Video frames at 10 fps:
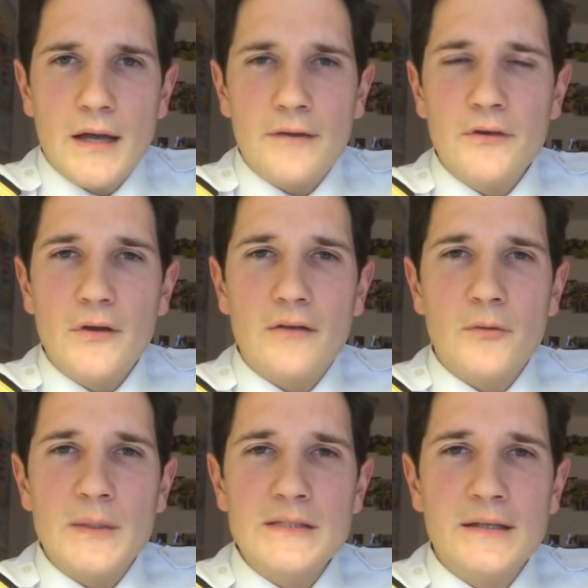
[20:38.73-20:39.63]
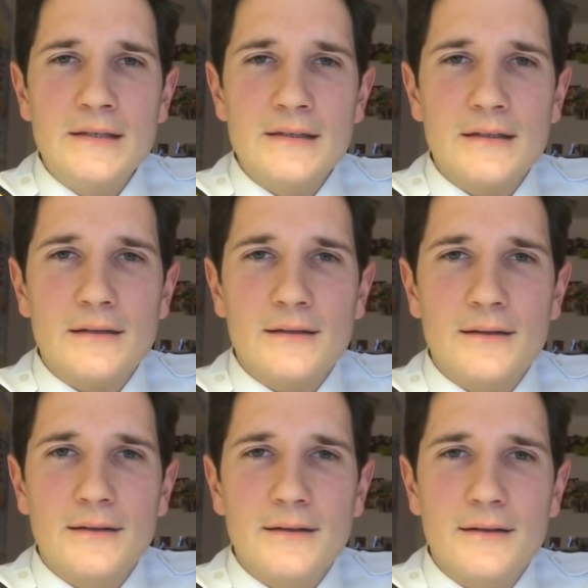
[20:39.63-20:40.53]
you ever been to India?
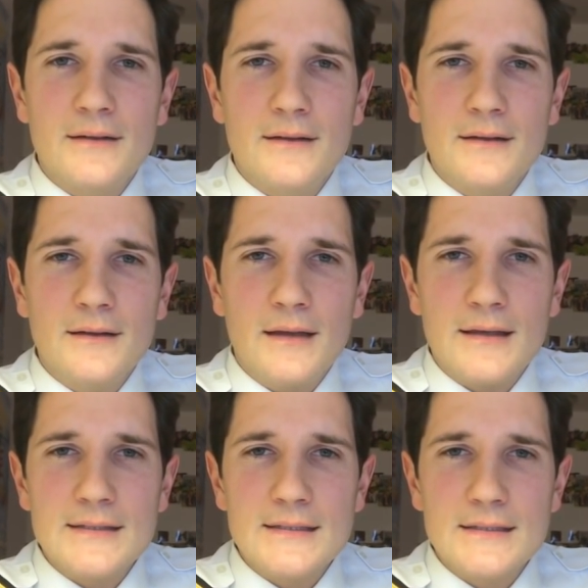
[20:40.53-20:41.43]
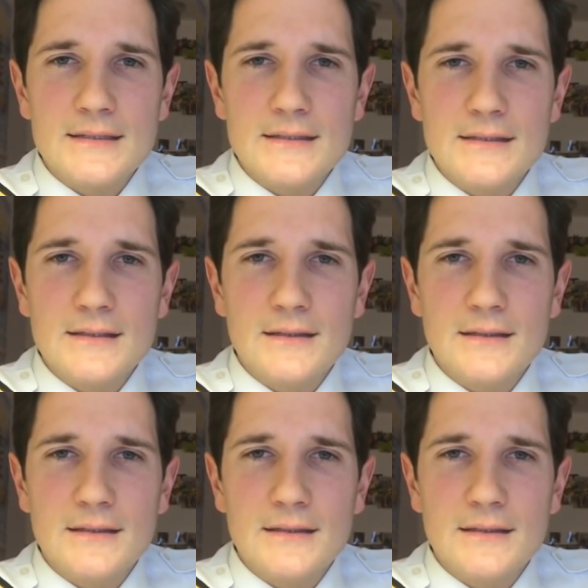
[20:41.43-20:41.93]
Yes.